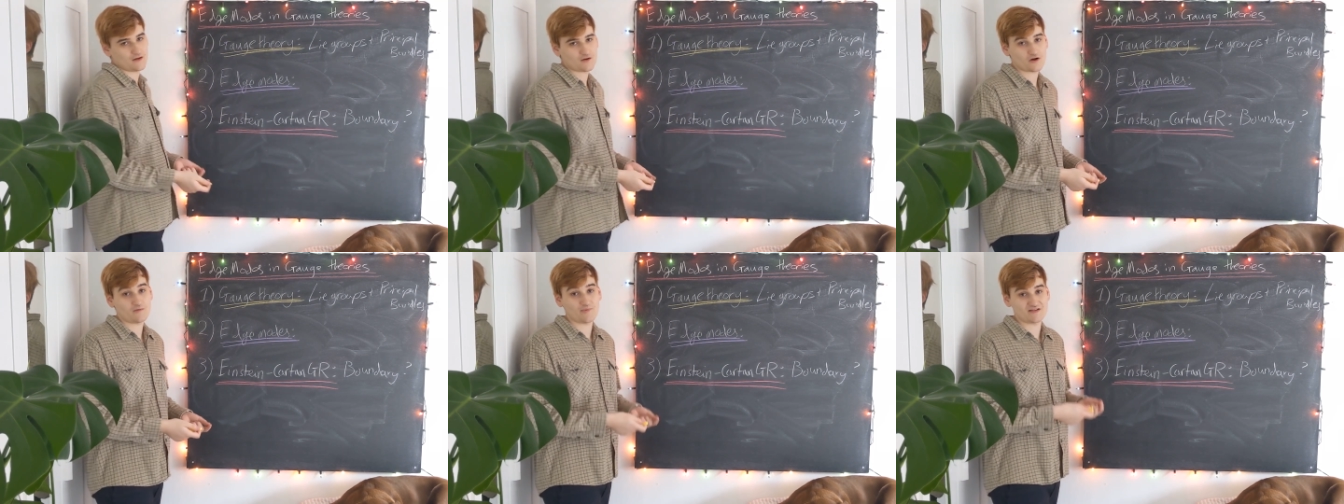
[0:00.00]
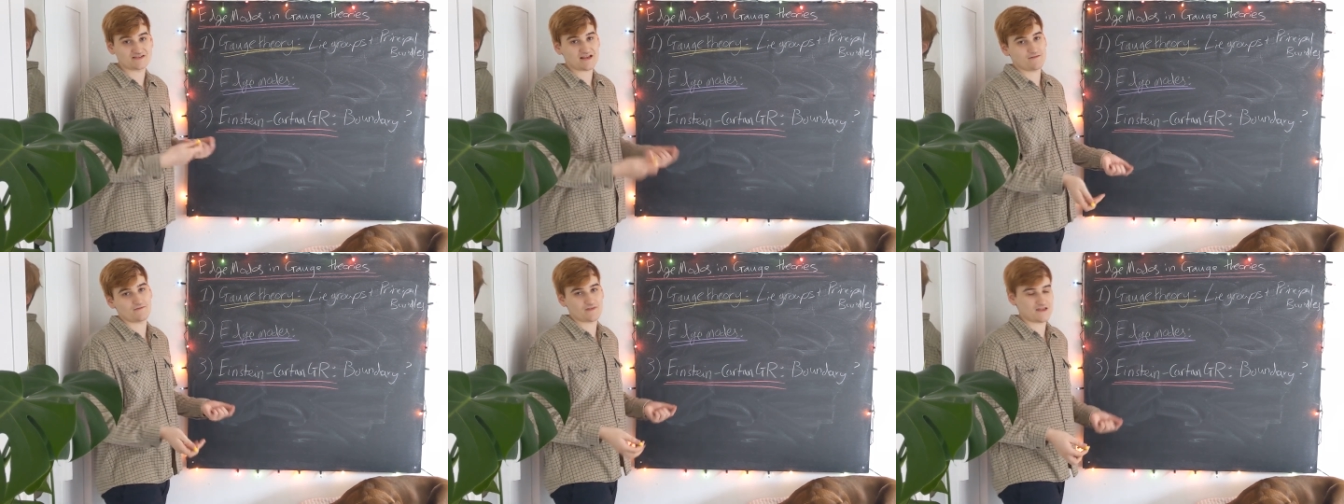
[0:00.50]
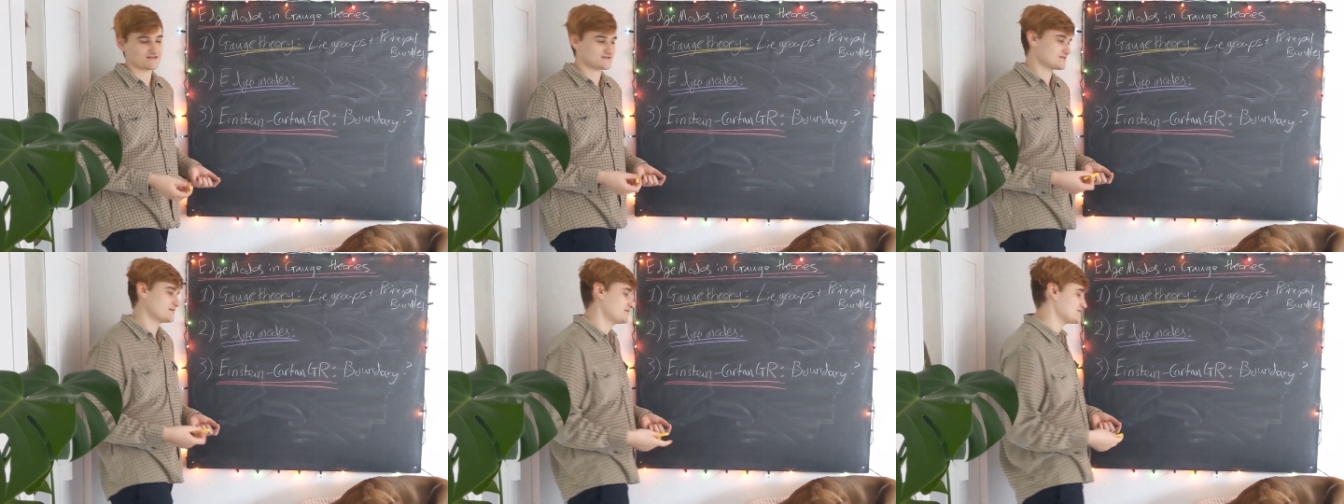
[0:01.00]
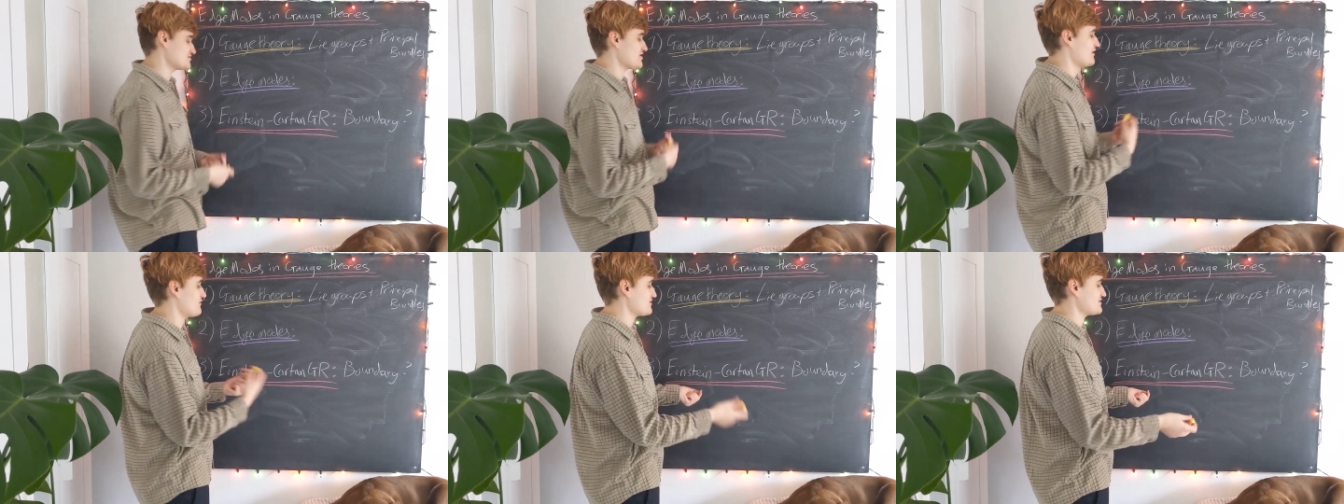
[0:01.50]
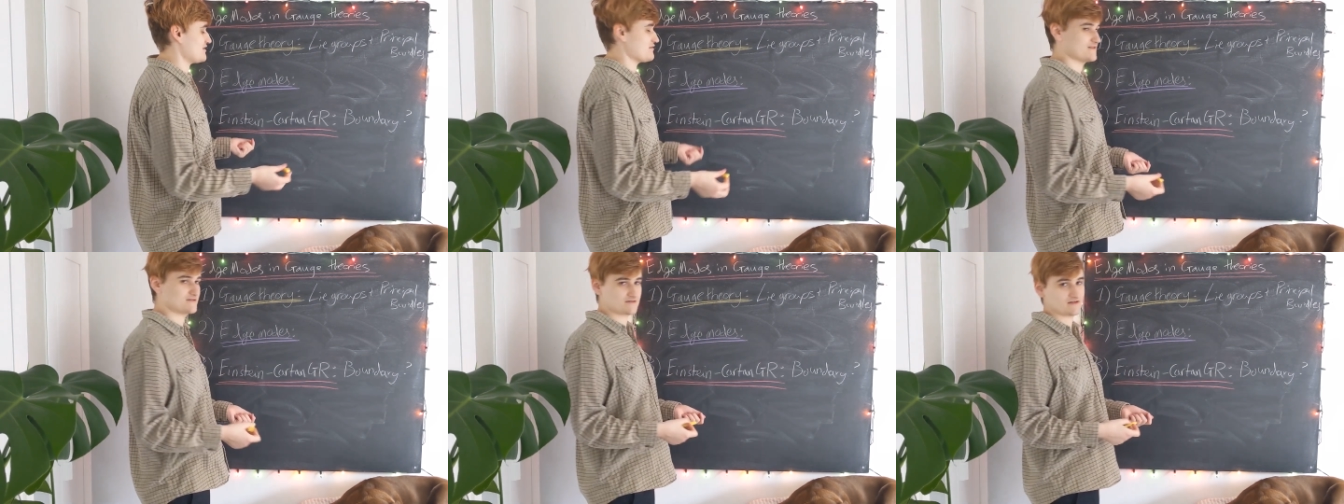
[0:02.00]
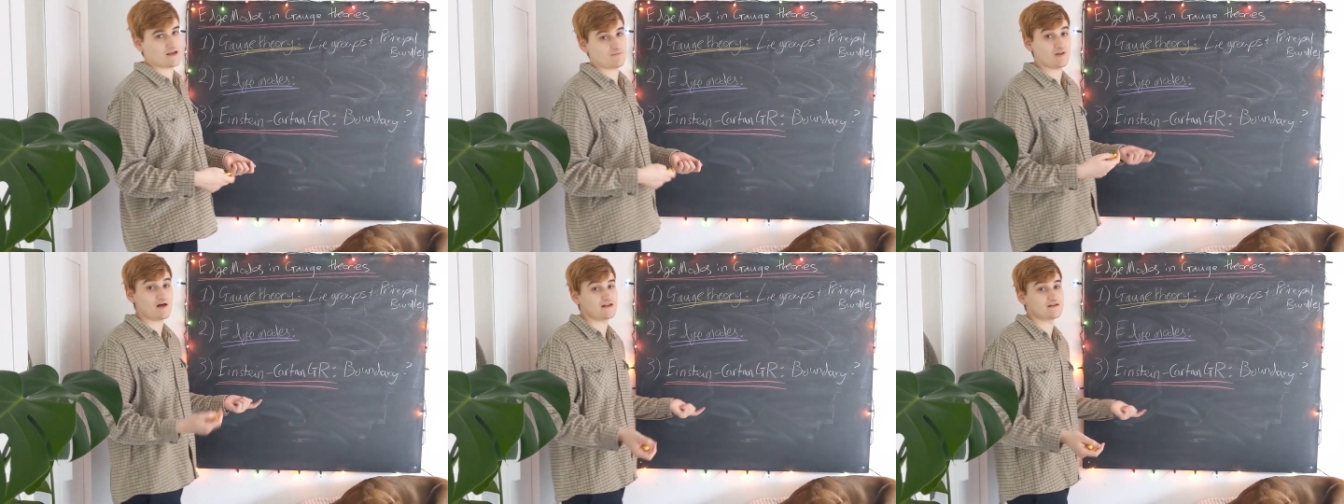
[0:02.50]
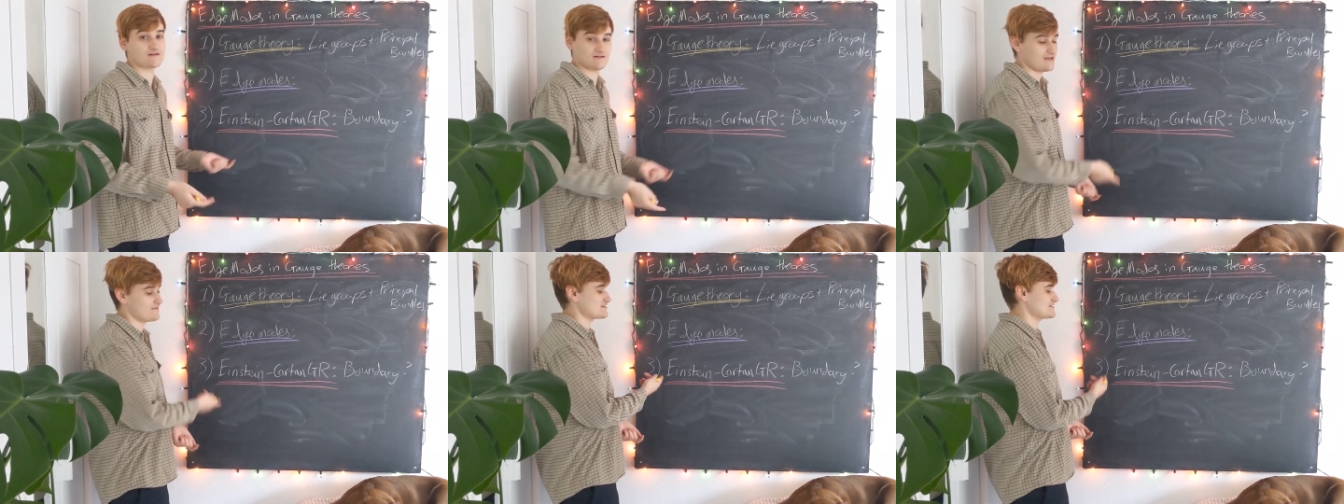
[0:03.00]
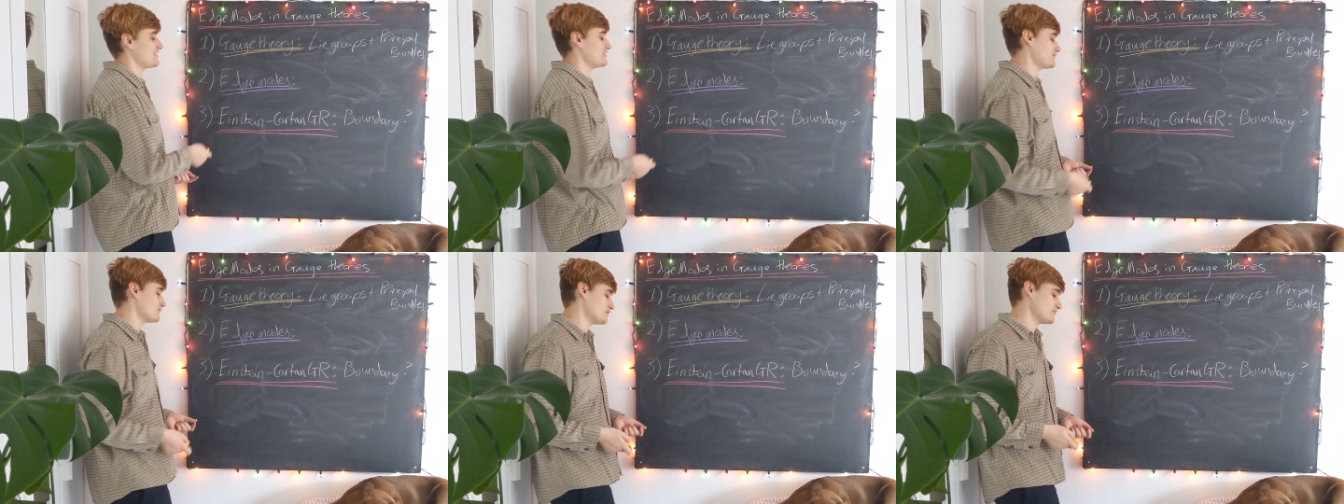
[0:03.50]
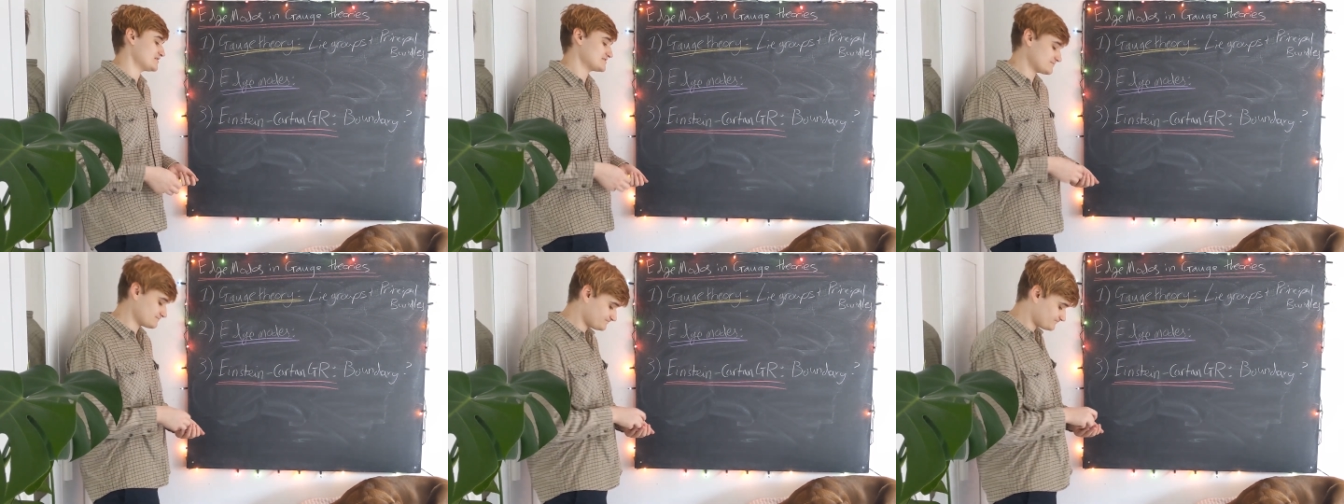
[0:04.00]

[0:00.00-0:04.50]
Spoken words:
compensate for this degeneracy that's implied in the standard formalism.